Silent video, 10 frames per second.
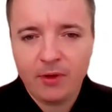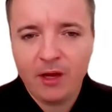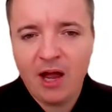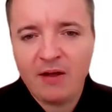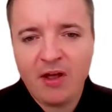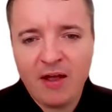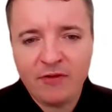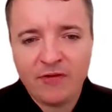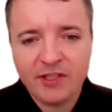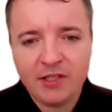I've ever
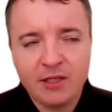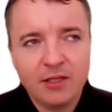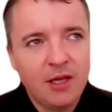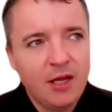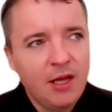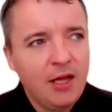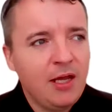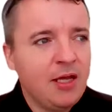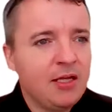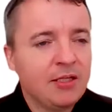visited
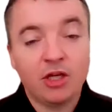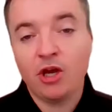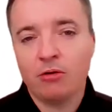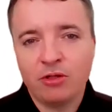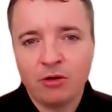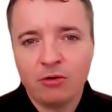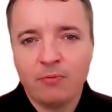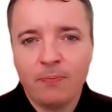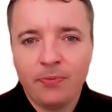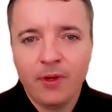is Kyoto
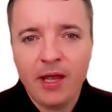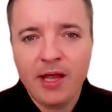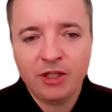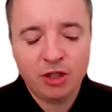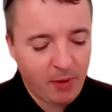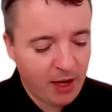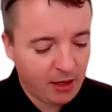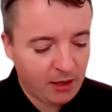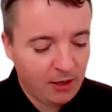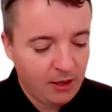in Japan.